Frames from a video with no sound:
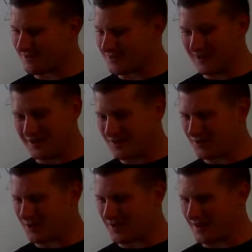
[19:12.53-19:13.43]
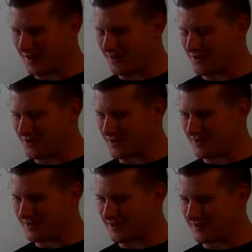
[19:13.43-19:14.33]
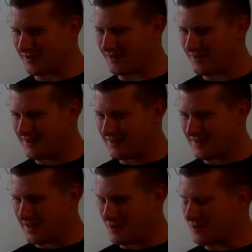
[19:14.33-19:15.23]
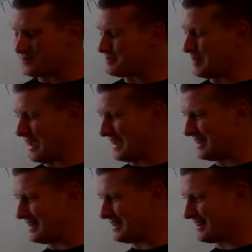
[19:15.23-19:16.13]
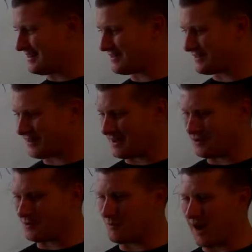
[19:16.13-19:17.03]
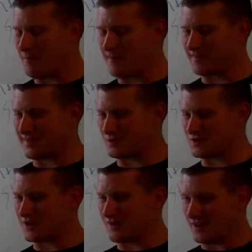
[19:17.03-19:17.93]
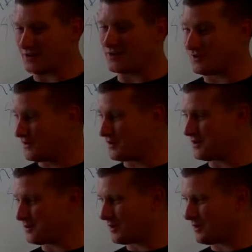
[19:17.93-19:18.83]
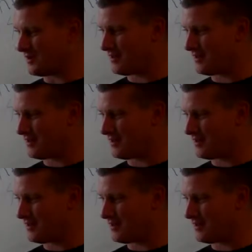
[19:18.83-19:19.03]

was done, I was already here on duty, so it wasn't too bad, It was, my biggest thing was trying to find good civilian employment.